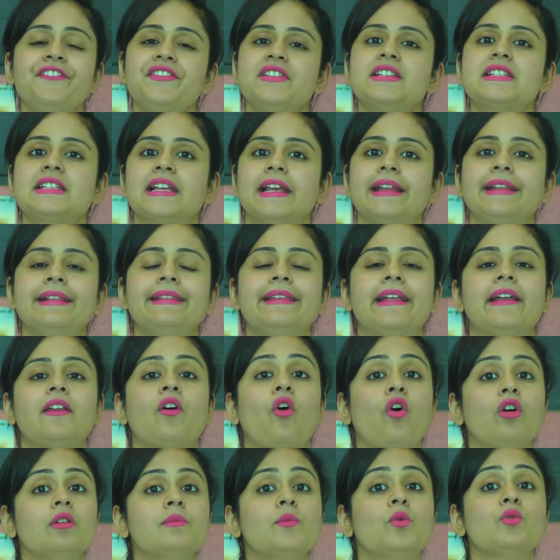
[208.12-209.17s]
Fifth sin
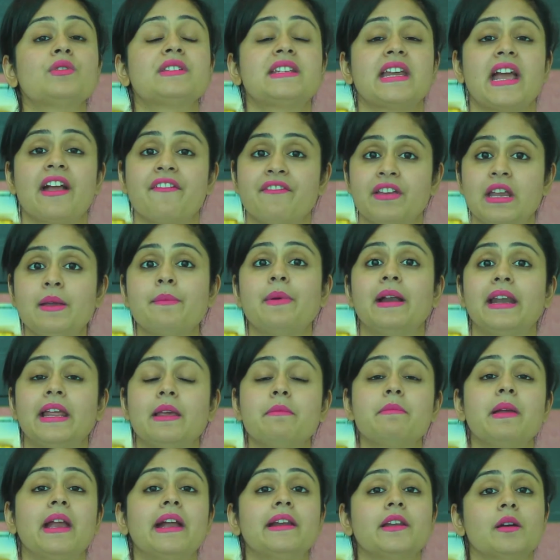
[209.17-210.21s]
that almost
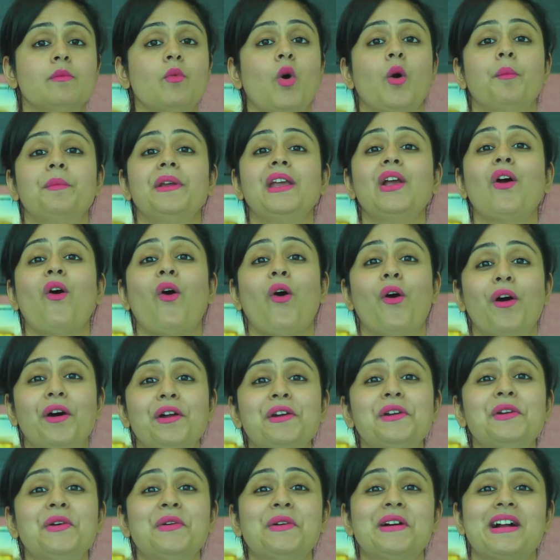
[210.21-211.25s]
everybody, be it a mommy
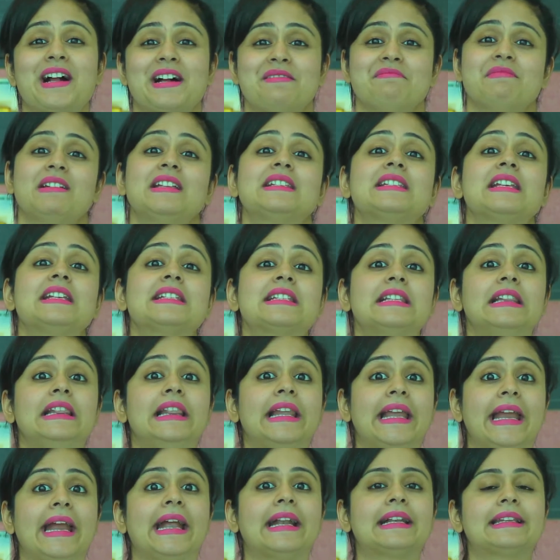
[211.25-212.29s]
or no, commits is
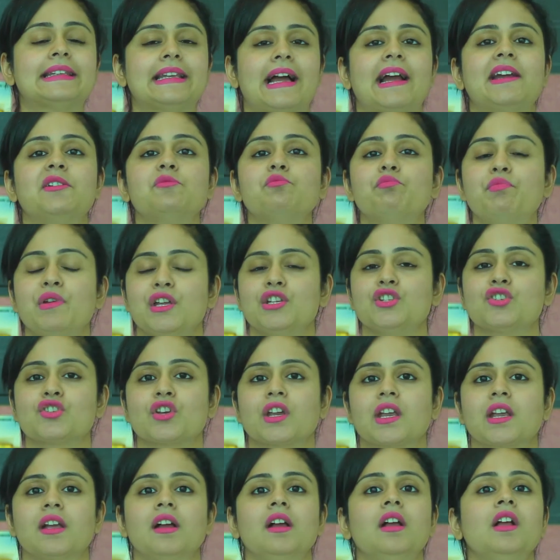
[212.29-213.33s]
late night
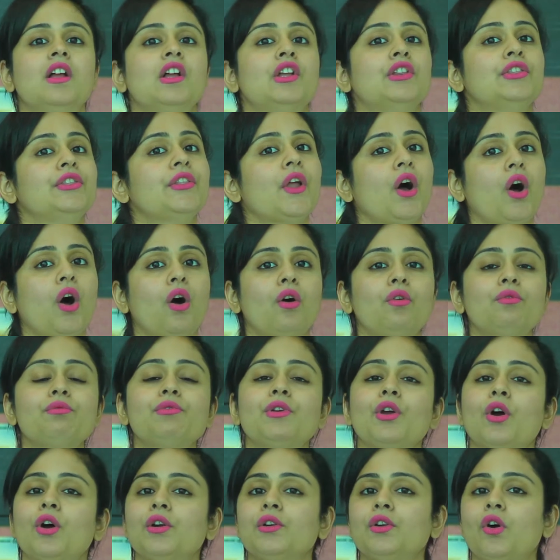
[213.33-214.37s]
binging.
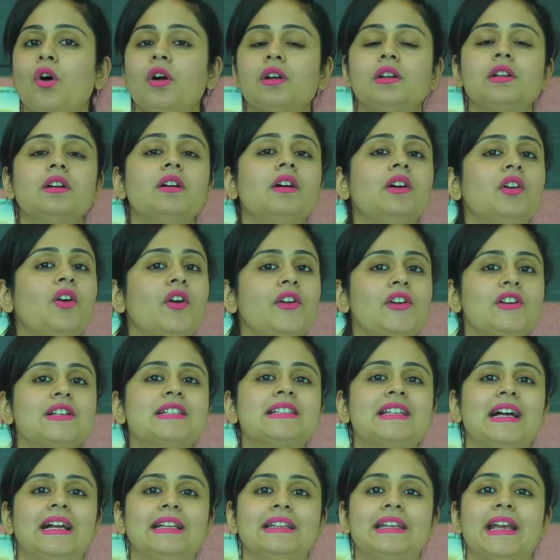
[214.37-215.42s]
Now your daughter or
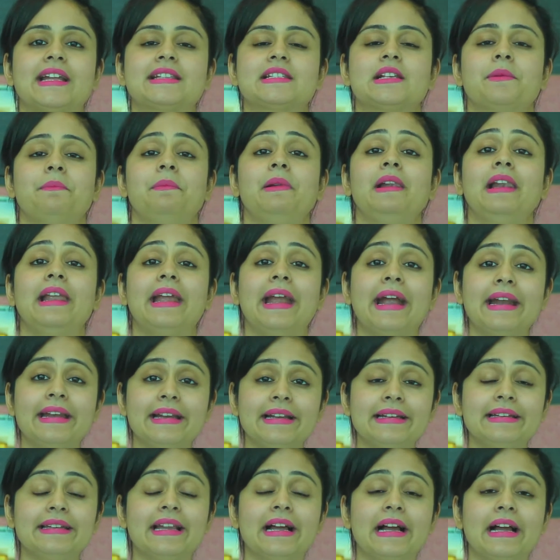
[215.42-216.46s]
your son gets up
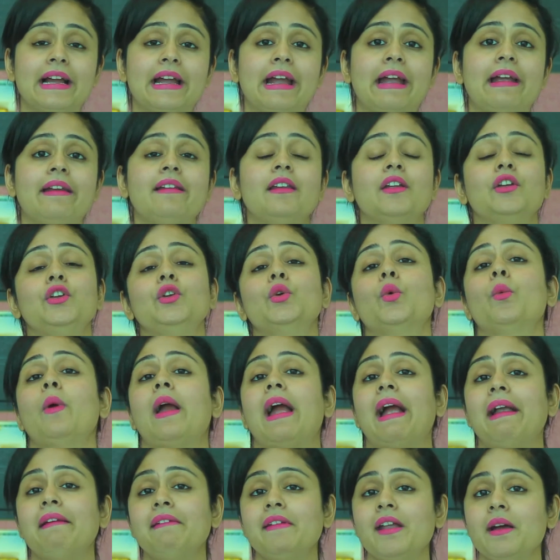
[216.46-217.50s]
late at night,
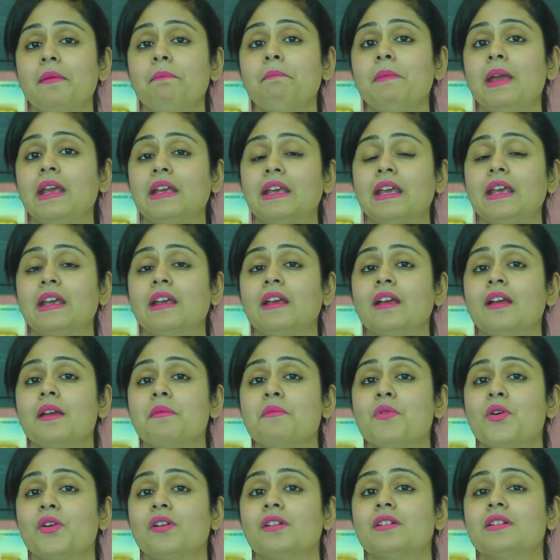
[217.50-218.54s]
you end up making
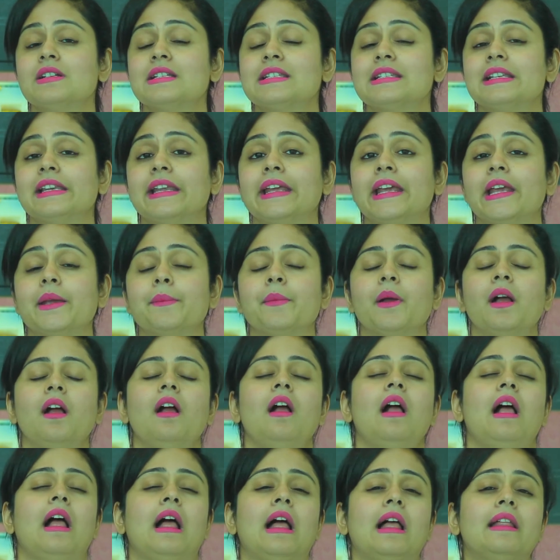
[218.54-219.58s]
him or her sleep
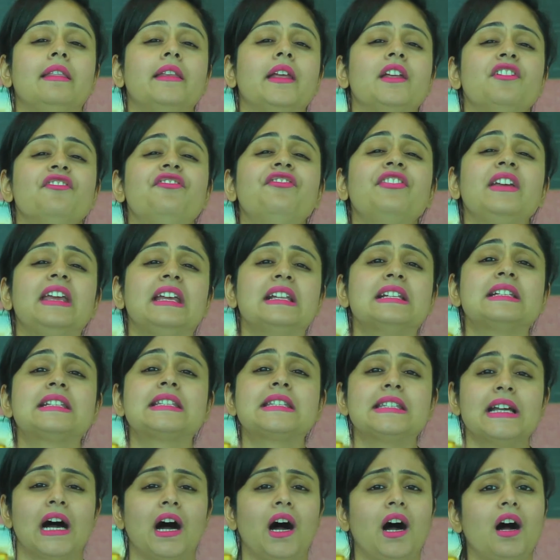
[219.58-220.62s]
and then feel
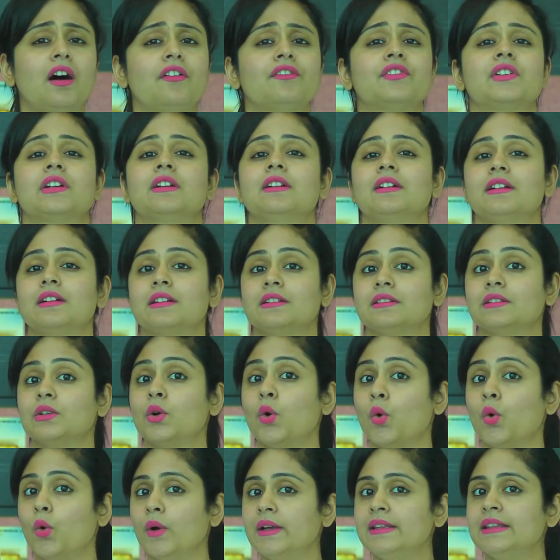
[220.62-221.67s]
starved.
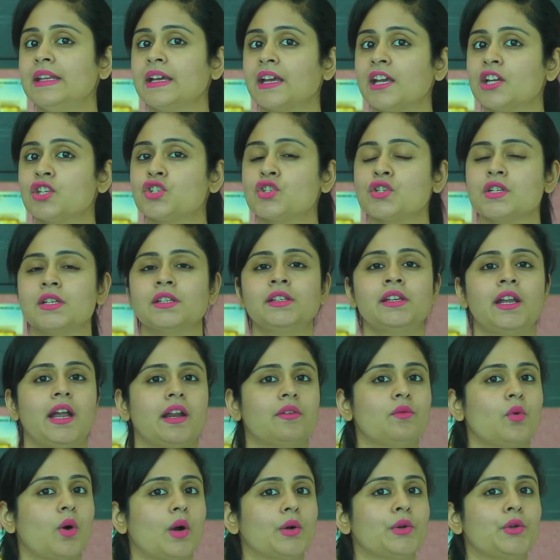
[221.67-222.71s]
Go in the kitchen
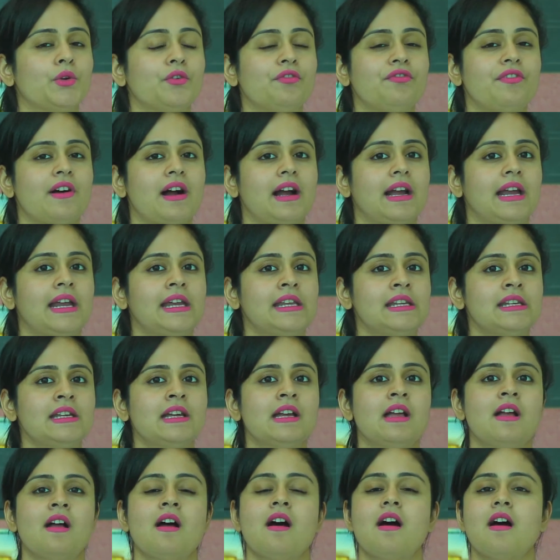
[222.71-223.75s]
and what do you
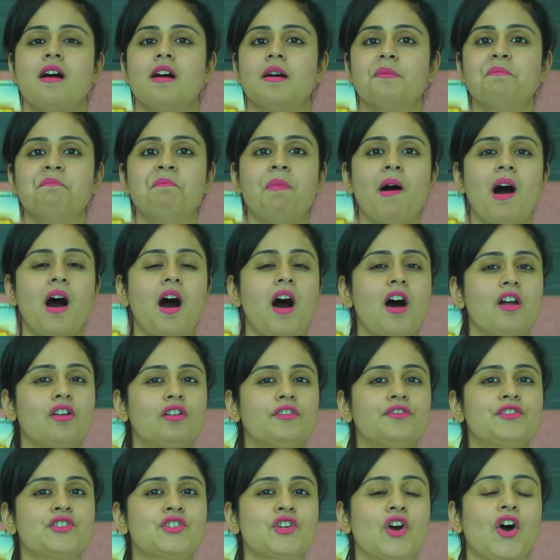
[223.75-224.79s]
find? A
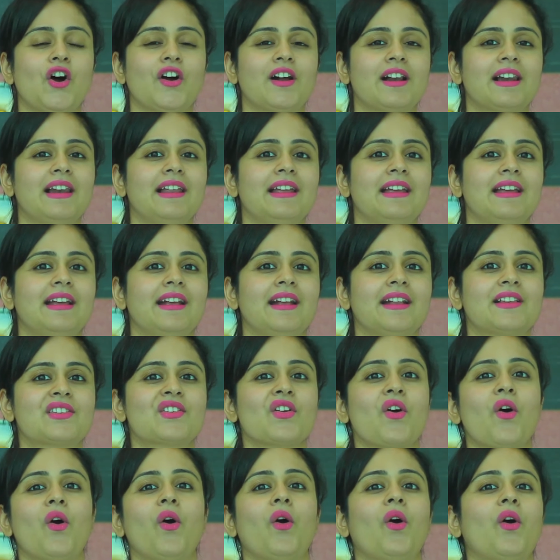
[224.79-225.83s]
bar of
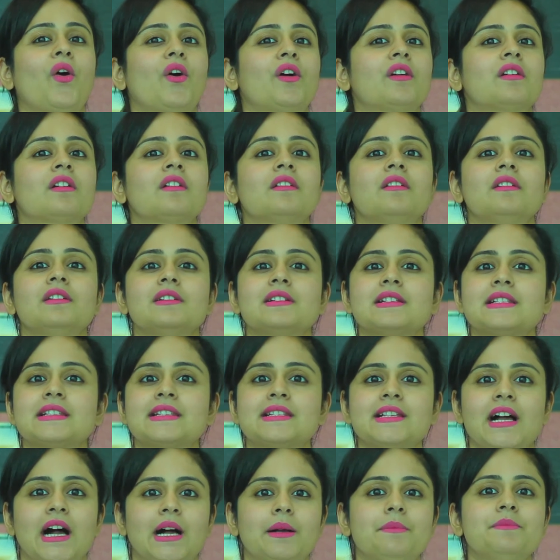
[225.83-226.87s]
chocolate or
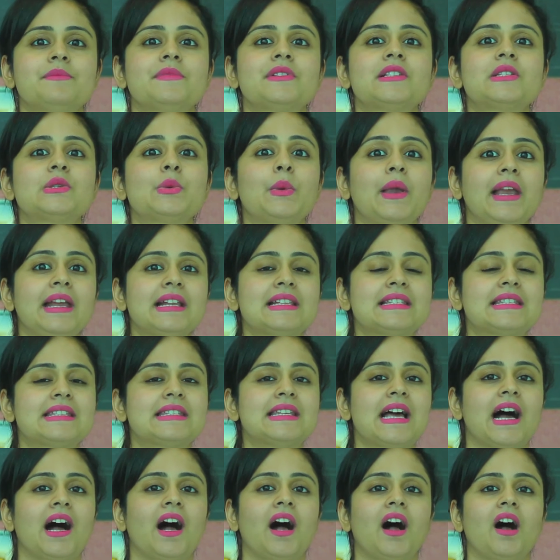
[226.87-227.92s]
some sweet
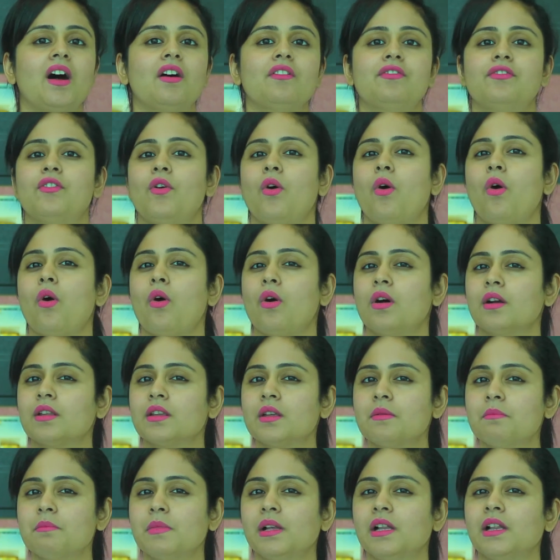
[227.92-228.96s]
stuff, or
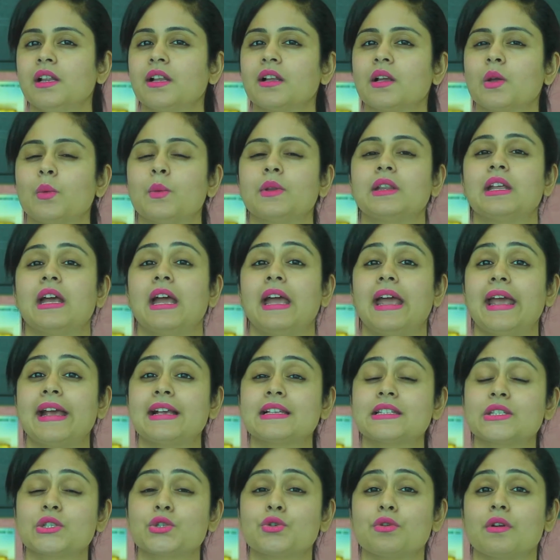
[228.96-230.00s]
the milk with the
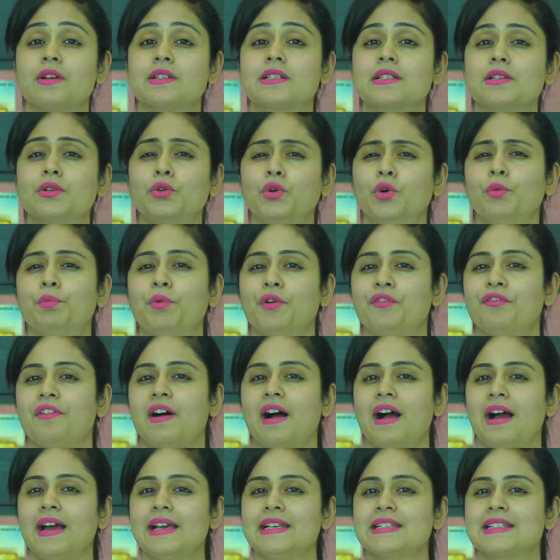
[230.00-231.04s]
extra scoop of
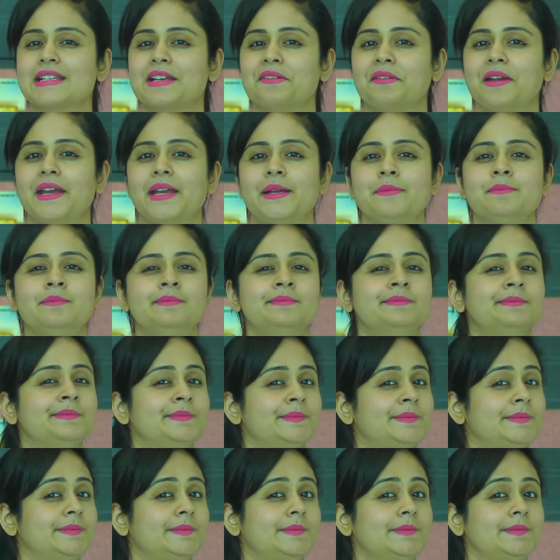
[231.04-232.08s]
ice cream.
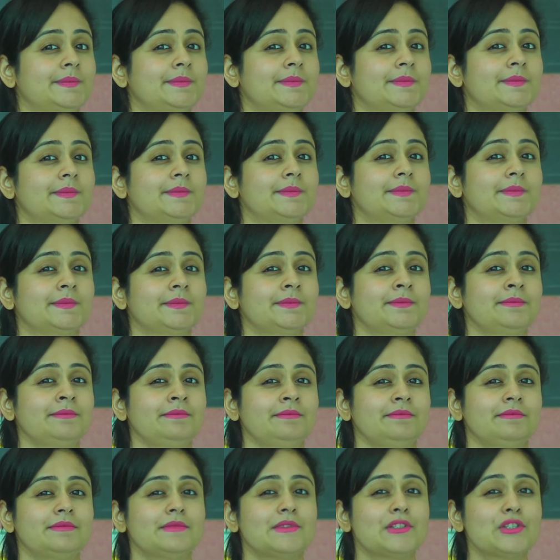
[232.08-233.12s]

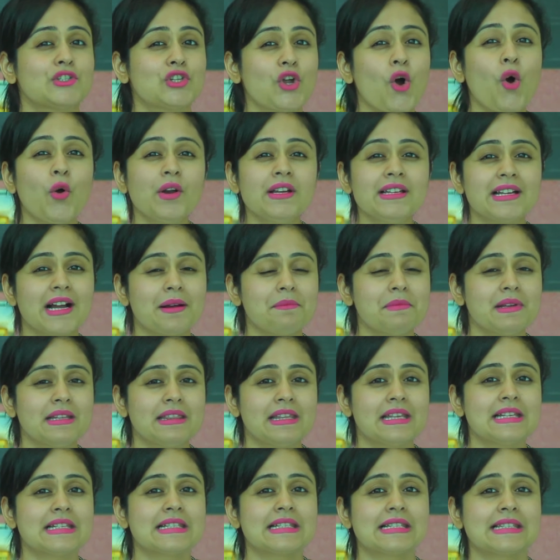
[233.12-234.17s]
Don't
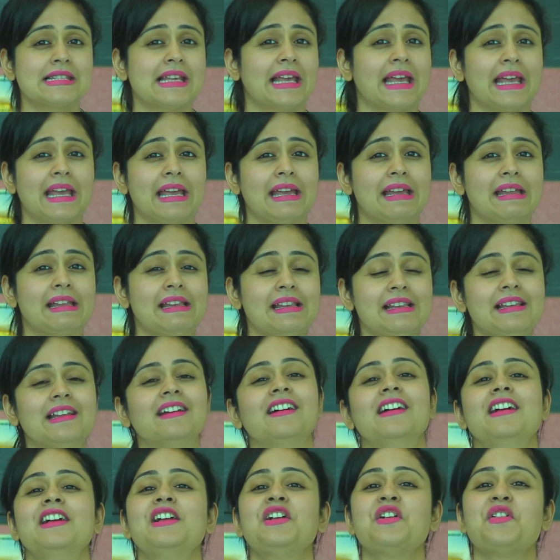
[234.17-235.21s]
commit this
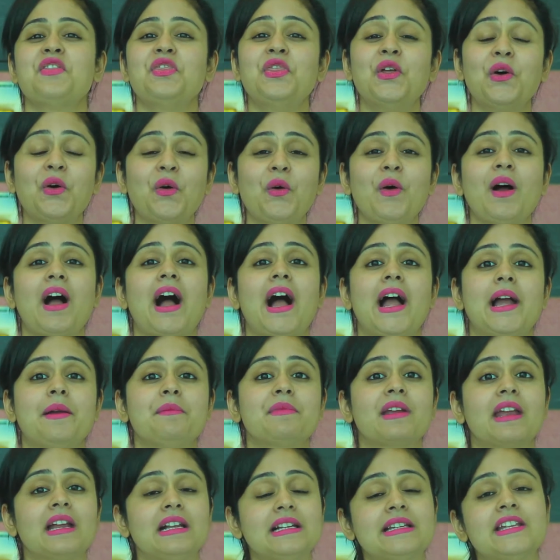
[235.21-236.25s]
sin, though I
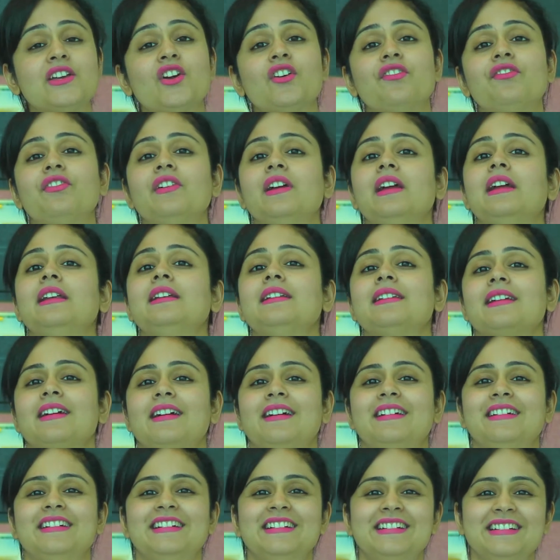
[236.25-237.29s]
am guilty of it.